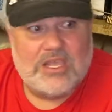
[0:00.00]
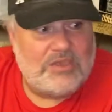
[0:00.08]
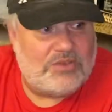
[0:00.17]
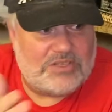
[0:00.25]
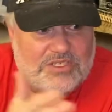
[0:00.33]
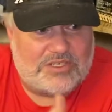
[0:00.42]

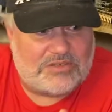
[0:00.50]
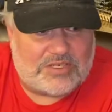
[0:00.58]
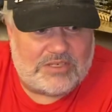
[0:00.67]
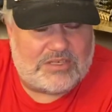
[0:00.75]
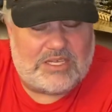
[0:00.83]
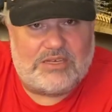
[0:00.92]
You can still
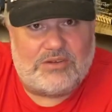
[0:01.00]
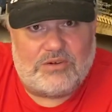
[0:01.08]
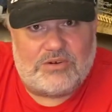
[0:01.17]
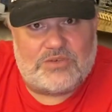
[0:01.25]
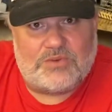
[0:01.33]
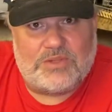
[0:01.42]
cook
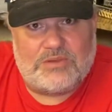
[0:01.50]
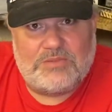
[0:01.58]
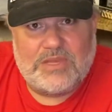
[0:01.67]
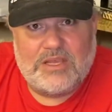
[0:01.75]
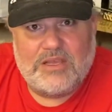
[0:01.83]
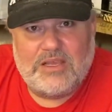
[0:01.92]
indoors with
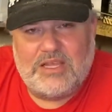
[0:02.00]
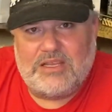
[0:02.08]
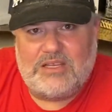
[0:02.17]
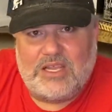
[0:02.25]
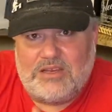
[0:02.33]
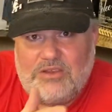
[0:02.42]
them
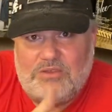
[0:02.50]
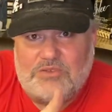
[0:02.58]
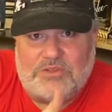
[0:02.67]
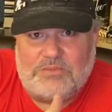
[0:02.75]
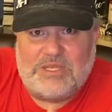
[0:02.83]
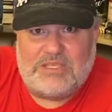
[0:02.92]
and use
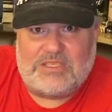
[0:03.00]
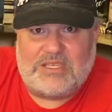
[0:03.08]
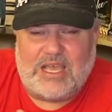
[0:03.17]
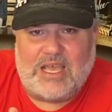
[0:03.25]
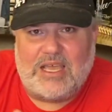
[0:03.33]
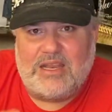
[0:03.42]
them
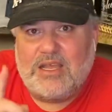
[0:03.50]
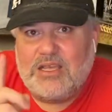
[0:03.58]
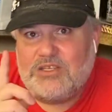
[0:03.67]
inside.